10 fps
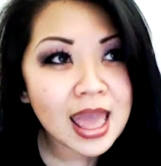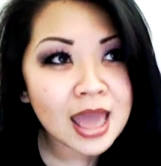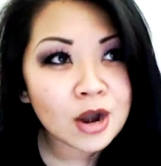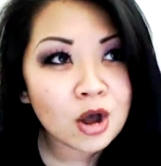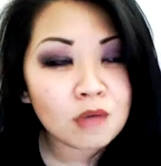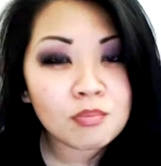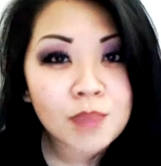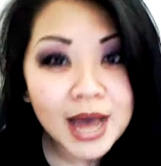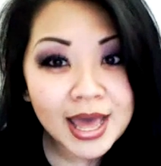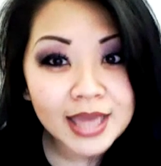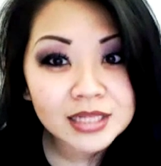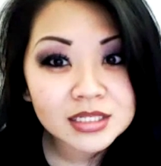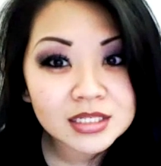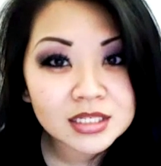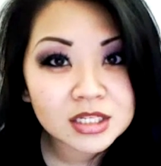and all,
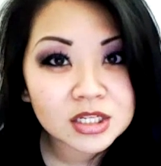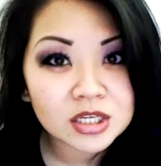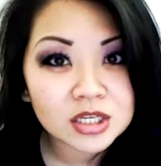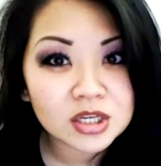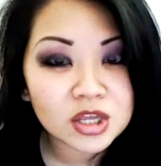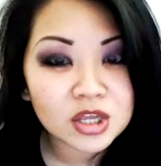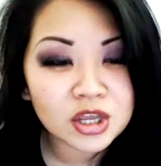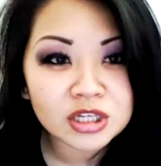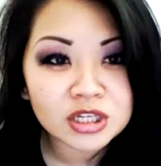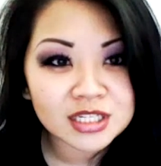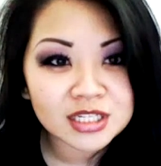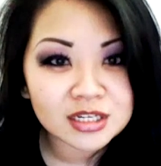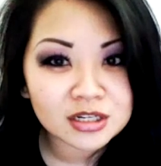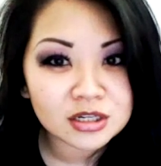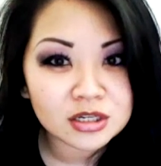but you
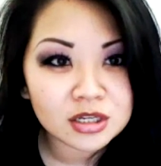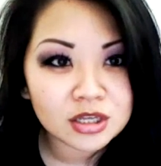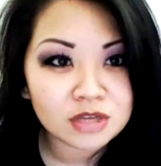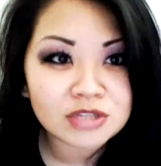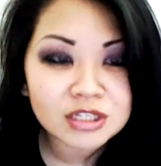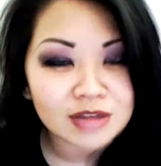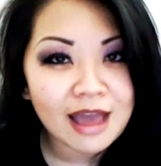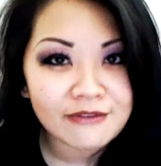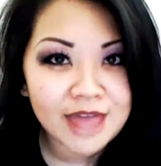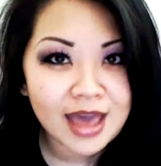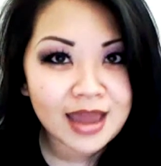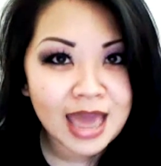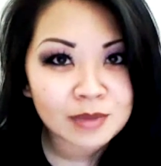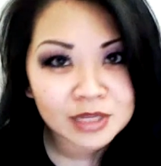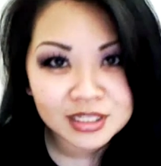still have that
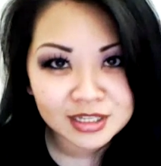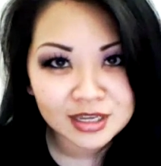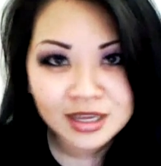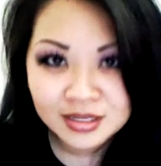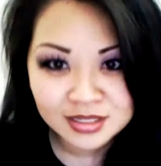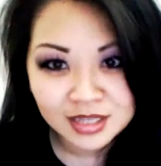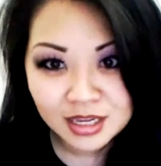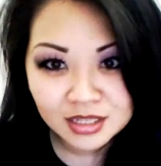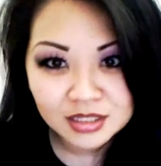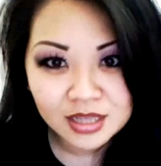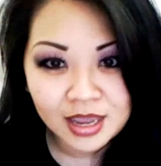animalistic instinct.